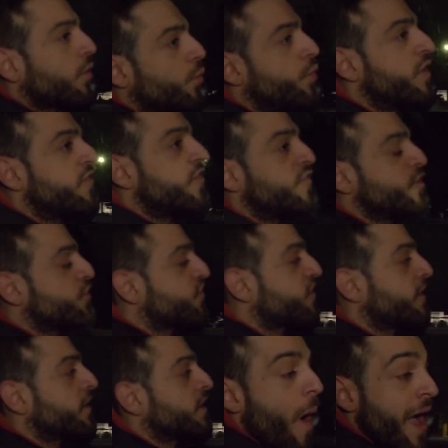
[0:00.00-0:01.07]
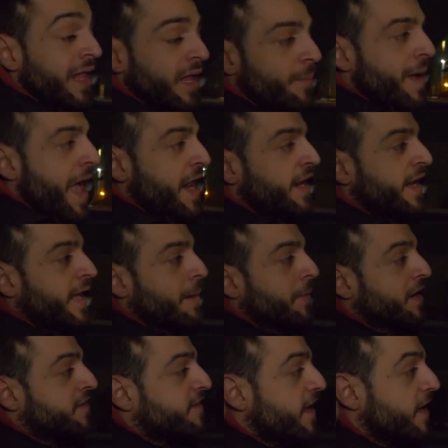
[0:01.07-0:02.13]
yes. Riverview Steel. While I'm editing, I'm
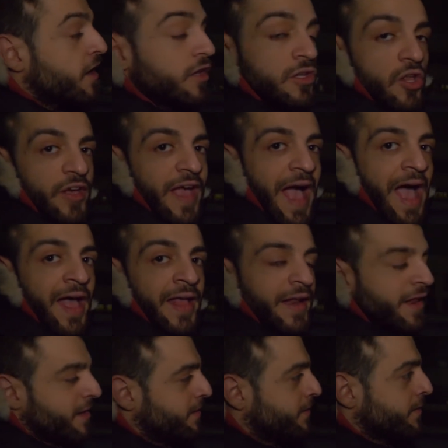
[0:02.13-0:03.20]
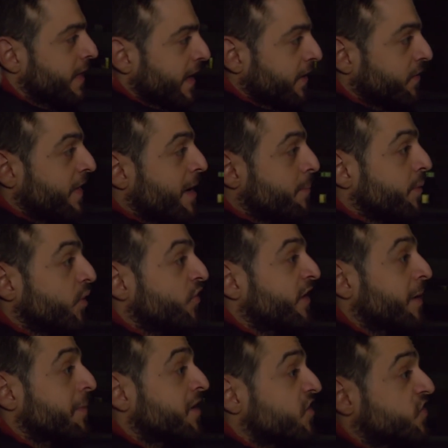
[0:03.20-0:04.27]
going to take a look at like that building.
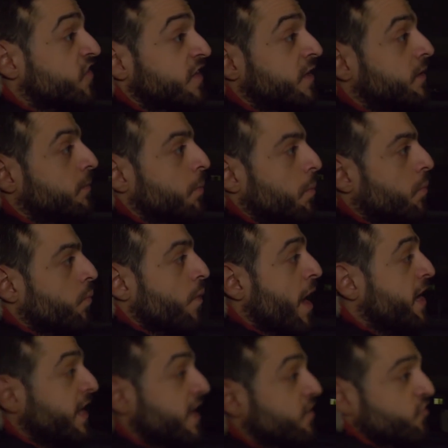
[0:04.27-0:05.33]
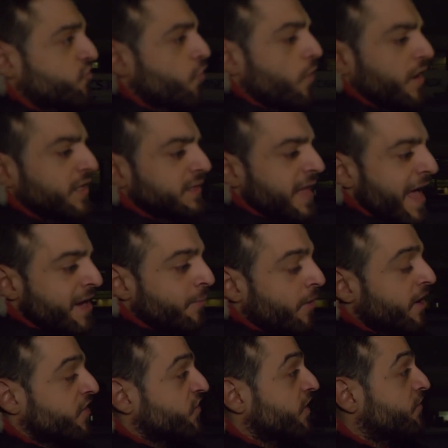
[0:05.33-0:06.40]
I'm going to see any historic
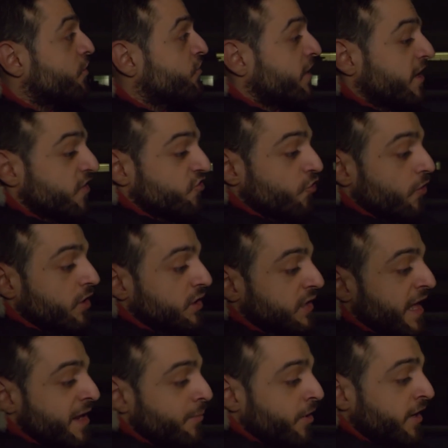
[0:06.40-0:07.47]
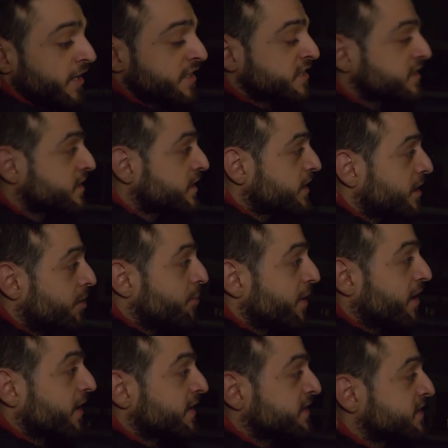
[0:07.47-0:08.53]
landmarks, see if there's any historical landmarks.
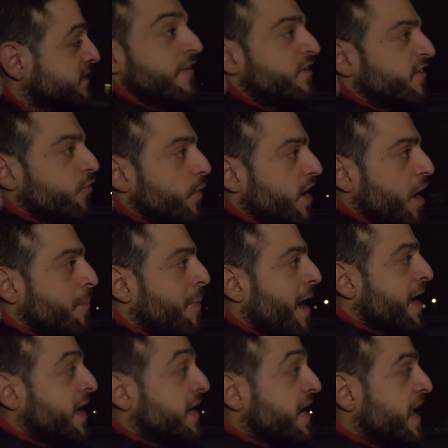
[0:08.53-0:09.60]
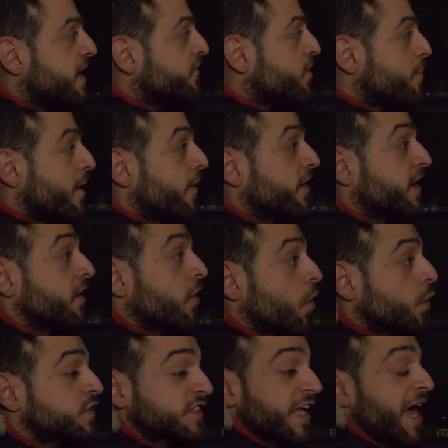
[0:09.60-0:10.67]
Because even if we come by a Native American
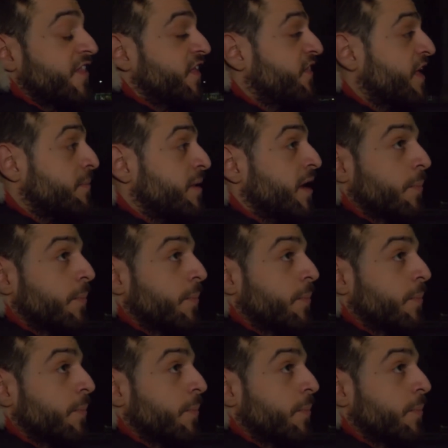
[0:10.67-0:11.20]
ghost, I think that'd be